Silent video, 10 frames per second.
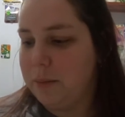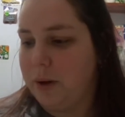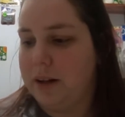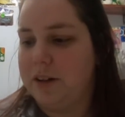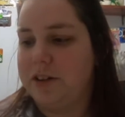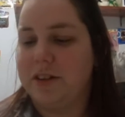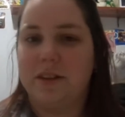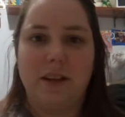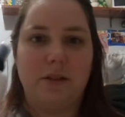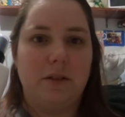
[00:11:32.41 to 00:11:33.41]
brand. It's just,
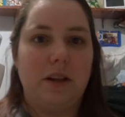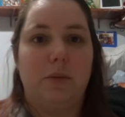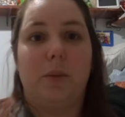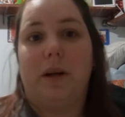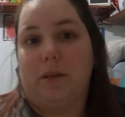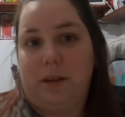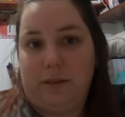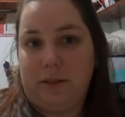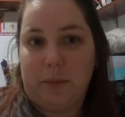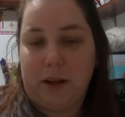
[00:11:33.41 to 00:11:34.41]
it's weird
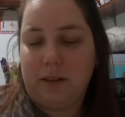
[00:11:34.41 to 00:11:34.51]
to me.